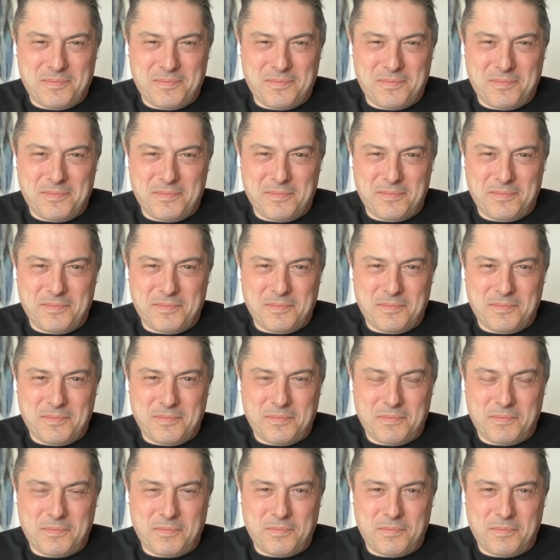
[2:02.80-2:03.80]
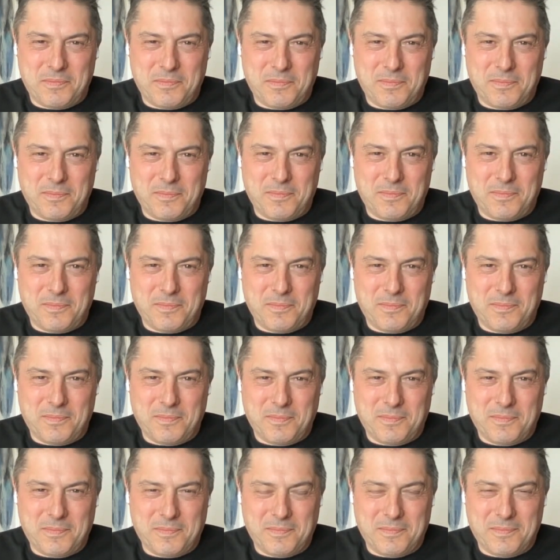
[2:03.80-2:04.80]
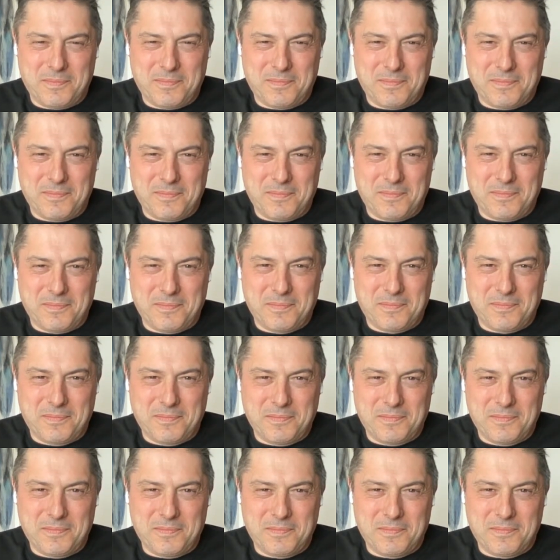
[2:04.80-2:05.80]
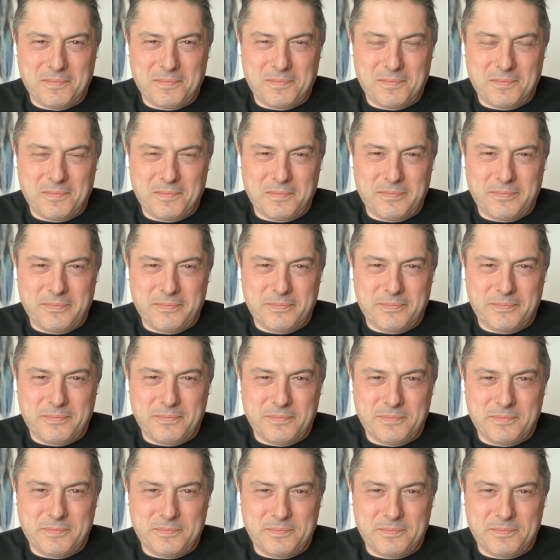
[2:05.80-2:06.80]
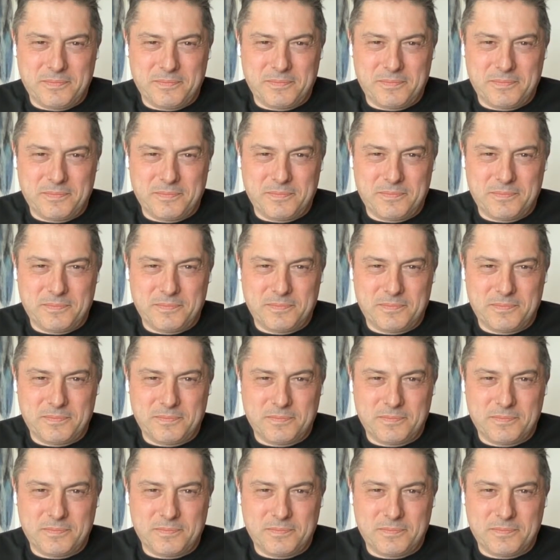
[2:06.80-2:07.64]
This person isn't speaking.